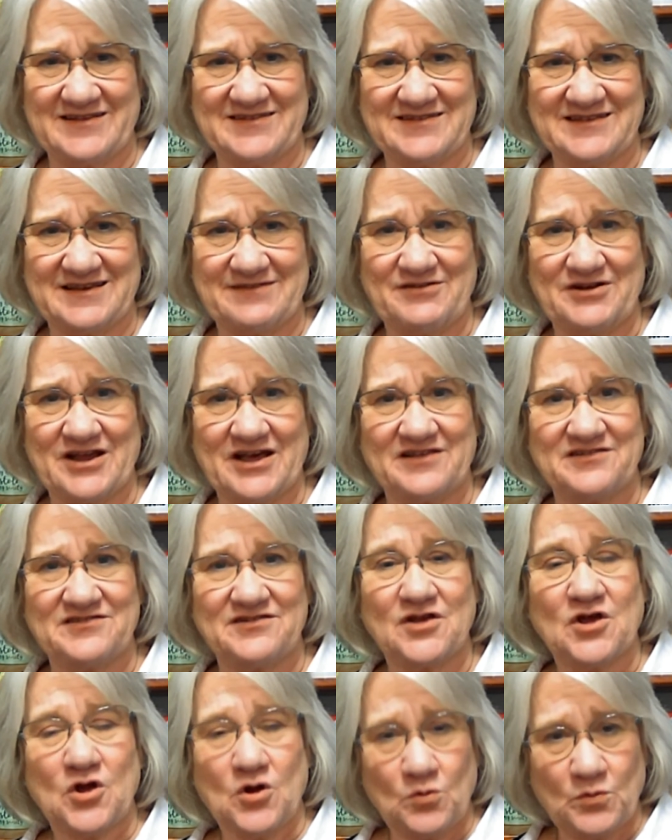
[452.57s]
given us?
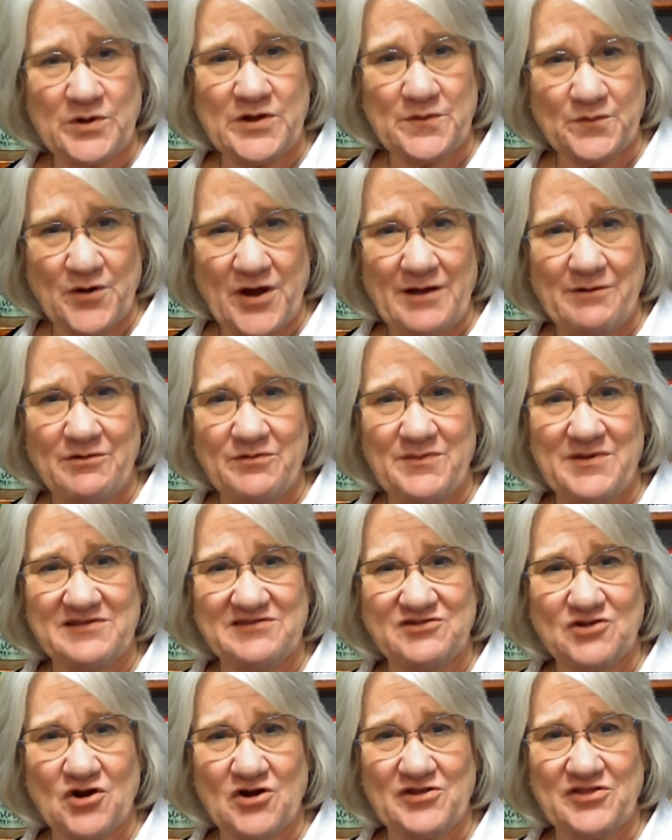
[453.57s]
Will you pray with Miss
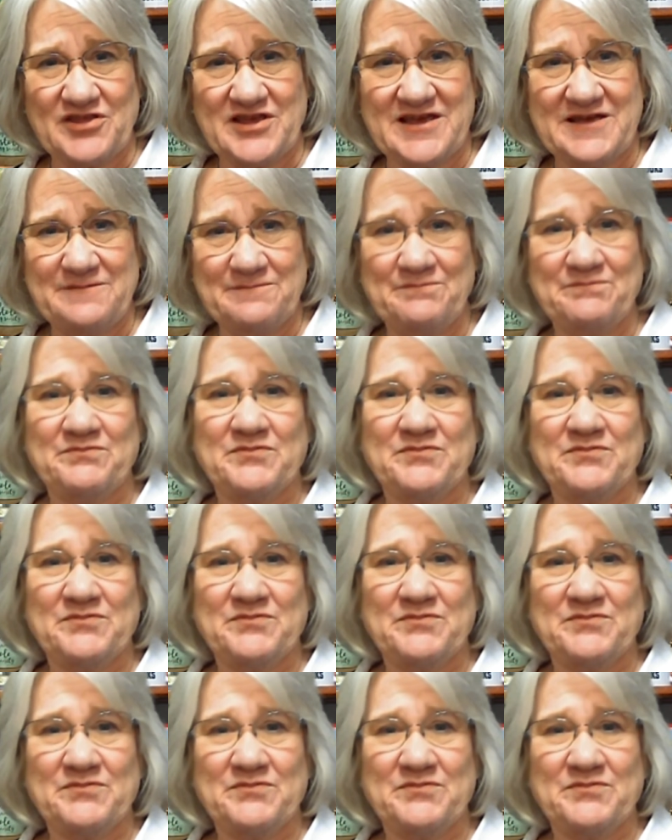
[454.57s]
Dorothy?